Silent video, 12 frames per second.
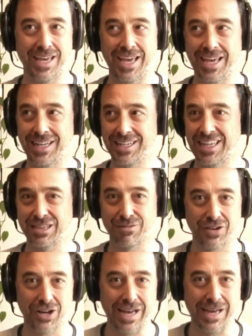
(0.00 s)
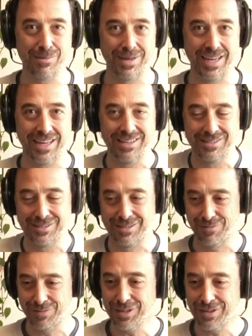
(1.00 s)
and get the vibe and
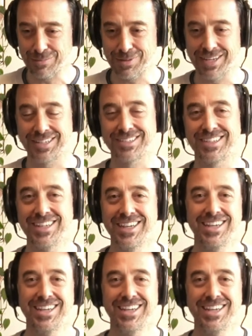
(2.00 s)
the feel of the piece.